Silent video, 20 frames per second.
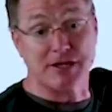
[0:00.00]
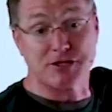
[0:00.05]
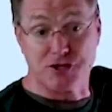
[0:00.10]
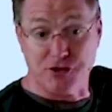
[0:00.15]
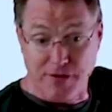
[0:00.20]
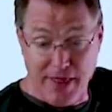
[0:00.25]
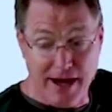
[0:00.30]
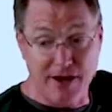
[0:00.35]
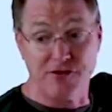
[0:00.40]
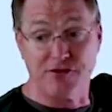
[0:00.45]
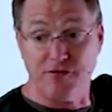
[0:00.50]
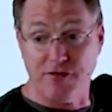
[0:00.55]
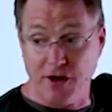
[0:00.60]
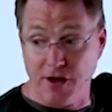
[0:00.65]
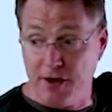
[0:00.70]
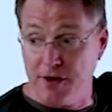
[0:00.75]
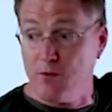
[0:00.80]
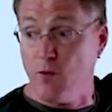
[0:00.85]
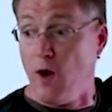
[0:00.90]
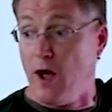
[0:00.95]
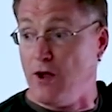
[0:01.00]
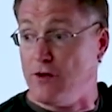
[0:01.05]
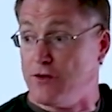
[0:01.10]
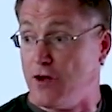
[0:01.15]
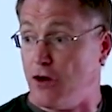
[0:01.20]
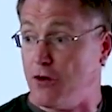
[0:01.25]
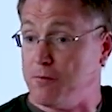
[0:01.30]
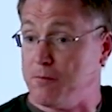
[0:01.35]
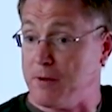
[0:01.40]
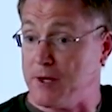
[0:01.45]
picture. That is a very well
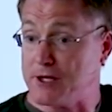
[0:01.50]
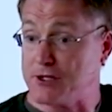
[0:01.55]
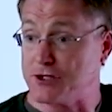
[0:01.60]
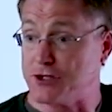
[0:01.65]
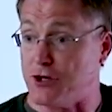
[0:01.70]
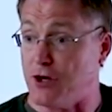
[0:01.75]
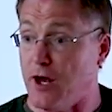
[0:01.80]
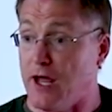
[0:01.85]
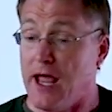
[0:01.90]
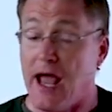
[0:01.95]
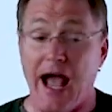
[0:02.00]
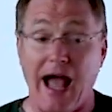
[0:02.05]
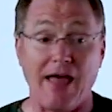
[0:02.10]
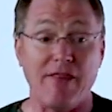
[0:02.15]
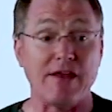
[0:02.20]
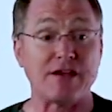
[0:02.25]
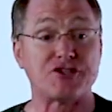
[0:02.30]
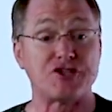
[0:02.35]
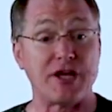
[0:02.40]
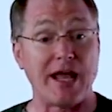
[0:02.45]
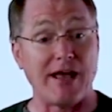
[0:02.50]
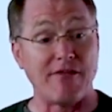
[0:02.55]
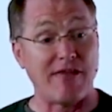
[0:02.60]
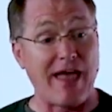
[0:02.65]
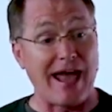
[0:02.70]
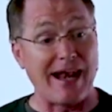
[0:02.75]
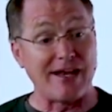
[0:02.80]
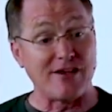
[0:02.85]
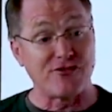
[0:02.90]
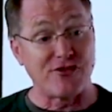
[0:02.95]
known picture. I think she had
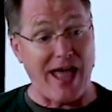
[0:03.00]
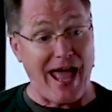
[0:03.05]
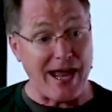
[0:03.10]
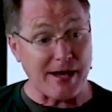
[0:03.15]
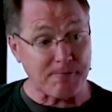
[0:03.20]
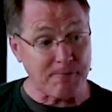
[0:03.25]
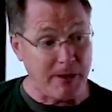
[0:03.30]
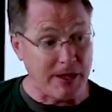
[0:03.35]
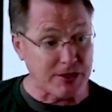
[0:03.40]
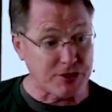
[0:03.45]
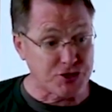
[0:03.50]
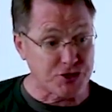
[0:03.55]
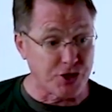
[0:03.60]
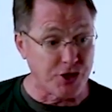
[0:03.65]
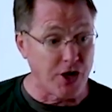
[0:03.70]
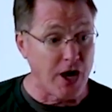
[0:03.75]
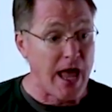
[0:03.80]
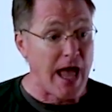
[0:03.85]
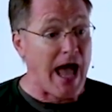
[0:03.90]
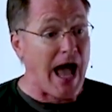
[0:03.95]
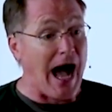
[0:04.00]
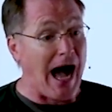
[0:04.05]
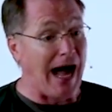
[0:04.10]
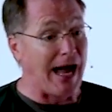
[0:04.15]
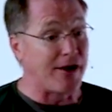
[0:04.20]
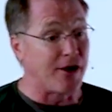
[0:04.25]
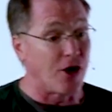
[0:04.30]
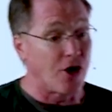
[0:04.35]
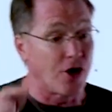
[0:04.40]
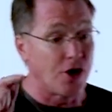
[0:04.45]
that exact picture
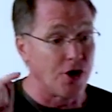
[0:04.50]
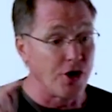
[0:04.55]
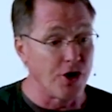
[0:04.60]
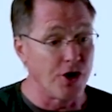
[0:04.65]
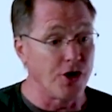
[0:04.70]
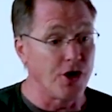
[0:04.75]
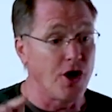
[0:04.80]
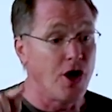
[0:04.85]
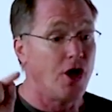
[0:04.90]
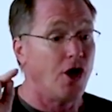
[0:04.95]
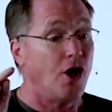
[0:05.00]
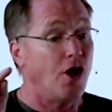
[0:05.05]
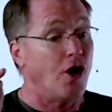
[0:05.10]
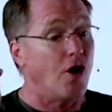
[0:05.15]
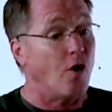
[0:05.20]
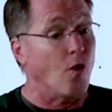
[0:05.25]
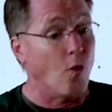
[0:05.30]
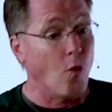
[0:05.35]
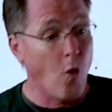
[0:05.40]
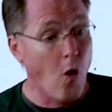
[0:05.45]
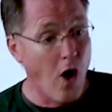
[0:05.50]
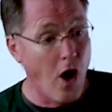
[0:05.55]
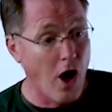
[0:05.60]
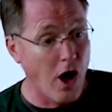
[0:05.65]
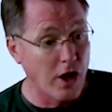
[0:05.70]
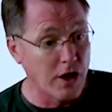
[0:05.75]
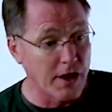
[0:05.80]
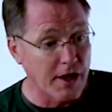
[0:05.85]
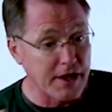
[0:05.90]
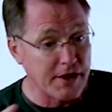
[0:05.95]
on her
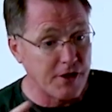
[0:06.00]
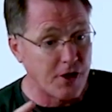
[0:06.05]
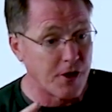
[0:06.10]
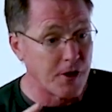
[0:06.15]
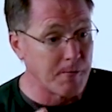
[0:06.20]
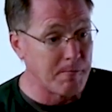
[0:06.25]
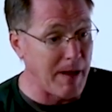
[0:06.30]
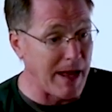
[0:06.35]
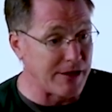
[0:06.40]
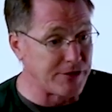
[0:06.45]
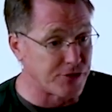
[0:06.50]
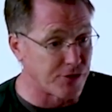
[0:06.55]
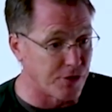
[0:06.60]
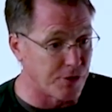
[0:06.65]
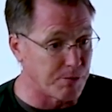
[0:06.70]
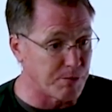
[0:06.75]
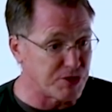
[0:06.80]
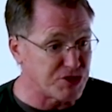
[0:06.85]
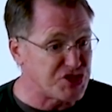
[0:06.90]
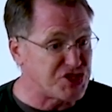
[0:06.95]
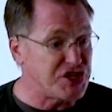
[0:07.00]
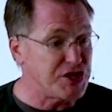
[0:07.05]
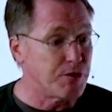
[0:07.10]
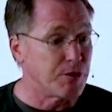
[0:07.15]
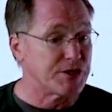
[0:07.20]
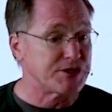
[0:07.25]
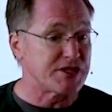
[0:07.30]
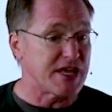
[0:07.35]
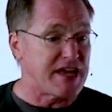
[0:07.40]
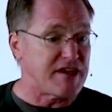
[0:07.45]
wall in her bedroom. She
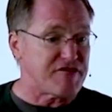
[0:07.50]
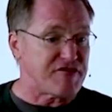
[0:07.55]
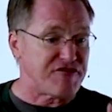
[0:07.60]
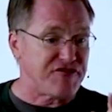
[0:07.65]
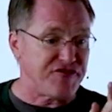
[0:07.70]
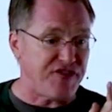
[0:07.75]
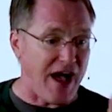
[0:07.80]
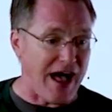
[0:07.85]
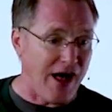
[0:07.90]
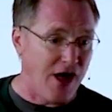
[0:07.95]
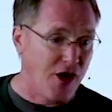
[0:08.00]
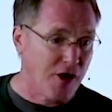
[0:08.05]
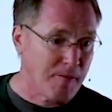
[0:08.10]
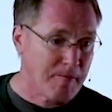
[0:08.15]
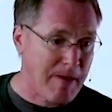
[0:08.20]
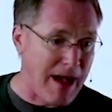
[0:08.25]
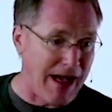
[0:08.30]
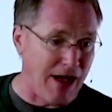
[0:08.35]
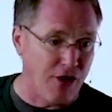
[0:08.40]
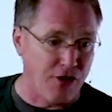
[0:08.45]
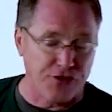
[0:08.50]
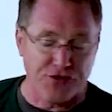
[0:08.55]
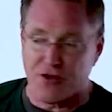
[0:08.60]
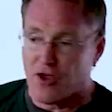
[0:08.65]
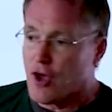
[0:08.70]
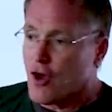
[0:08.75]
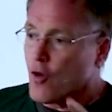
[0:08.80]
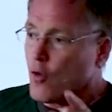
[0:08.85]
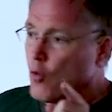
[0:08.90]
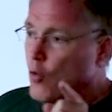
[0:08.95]
was a foul mouthed,
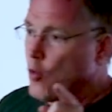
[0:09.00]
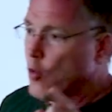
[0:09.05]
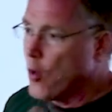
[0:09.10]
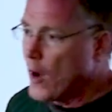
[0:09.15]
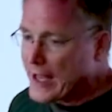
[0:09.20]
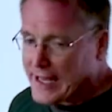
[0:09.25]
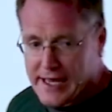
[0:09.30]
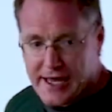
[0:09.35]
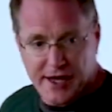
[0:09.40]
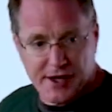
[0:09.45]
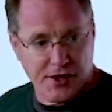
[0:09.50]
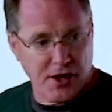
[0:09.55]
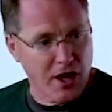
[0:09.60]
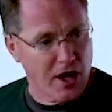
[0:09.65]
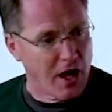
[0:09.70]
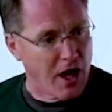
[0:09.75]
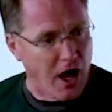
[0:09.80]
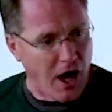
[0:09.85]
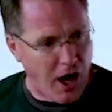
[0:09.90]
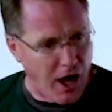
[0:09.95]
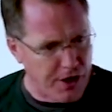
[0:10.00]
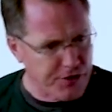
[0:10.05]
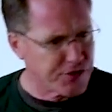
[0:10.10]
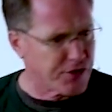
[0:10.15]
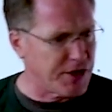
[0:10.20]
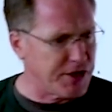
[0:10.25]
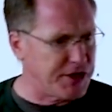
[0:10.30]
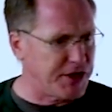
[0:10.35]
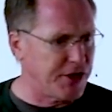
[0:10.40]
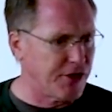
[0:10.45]
wicked,
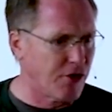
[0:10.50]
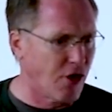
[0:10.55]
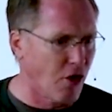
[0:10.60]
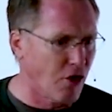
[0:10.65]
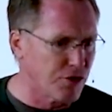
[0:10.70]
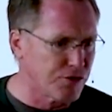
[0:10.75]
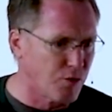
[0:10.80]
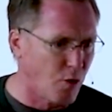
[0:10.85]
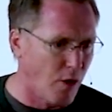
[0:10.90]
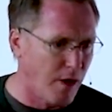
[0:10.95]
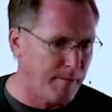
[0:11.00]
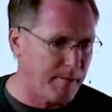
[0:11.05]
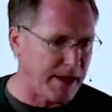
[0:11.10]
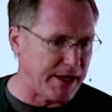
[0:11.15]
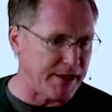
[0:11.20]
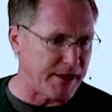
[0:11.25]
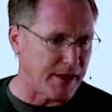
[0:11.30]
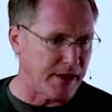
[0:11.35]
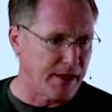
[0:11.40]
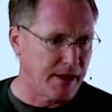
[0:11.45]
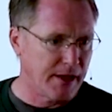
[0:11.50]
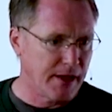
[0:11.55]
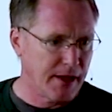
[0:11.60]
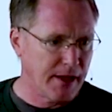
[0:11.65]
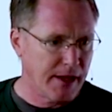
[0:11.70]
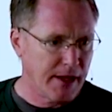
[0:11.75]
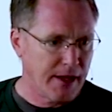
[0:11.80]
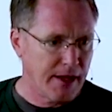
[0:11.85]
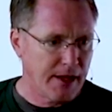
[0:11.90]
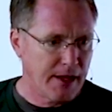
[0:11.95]
hundred year old woman.
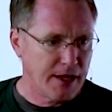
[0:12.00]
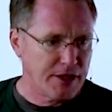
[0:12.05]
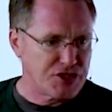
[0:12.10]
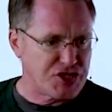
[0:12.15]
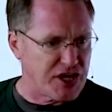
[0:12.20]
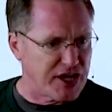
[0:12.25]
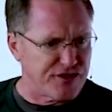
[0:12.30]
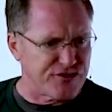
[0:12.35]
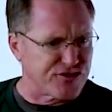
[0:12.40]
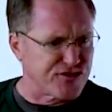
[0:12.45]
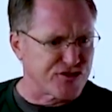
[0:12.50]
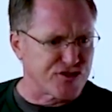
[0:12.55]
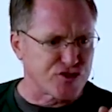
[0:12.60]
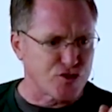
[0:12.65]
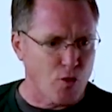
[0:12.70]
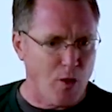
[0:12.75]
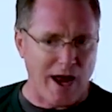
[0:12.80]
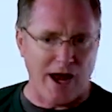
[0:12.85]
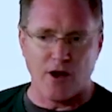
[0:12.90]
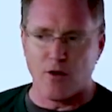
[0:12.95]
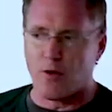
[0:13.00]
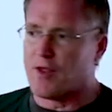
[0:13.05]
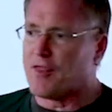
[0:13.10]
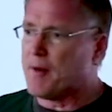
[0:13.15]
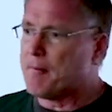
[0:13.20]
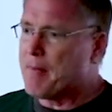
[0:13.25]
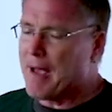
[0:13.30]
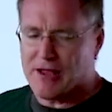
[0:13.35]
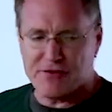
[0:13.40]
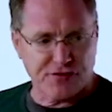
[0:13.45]
She could swear with
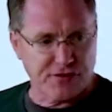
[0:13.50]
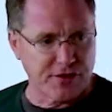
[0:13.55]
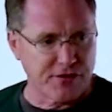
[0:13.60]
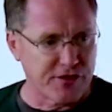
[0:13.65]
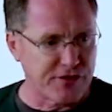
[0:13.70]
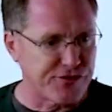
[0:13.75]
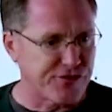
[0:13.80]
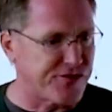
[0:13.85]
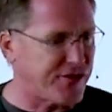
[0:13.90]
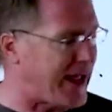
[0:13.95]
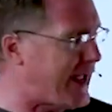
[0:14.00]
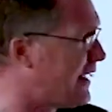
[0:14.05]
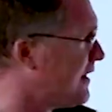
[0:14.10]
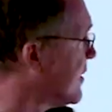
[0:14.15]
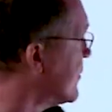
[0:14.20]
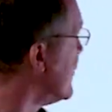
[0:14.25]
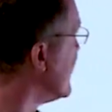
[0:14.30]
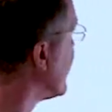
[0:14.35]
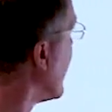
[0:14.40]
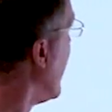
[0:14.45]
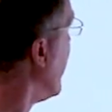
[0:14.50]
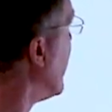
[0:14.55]
the best of the sailors,